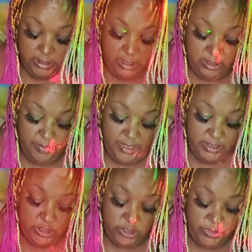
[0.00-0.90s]
let's get the
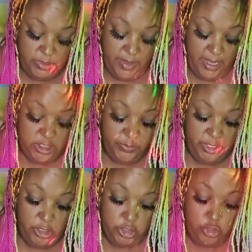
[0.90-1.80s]
messages of somebody's
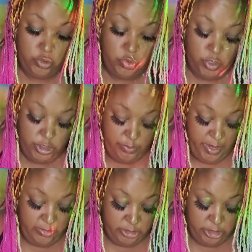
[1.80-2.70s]
being scorned
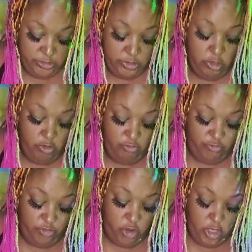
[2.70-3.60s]
about this
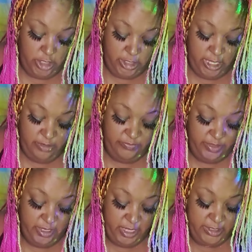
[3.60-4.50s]
fraud, a
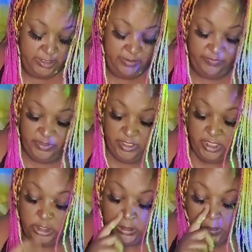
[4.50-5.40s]
counterfeit
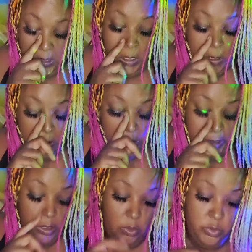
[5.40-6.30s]
identification you
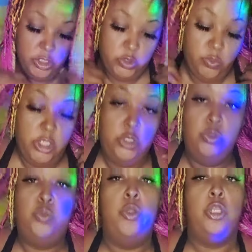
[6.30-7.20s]
didn't know who this was.
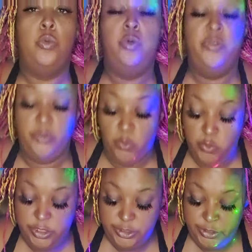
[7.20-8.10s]
You was working with a
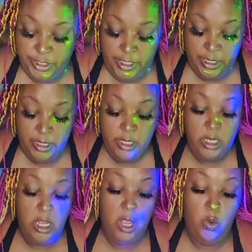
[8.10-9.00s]
wizard here,
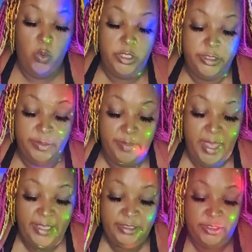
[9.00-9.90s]
a wizard
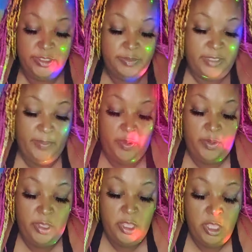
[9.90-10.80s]
master, some type
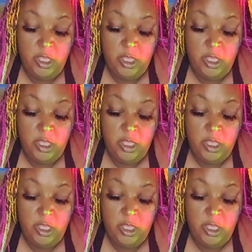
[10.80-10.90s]
of,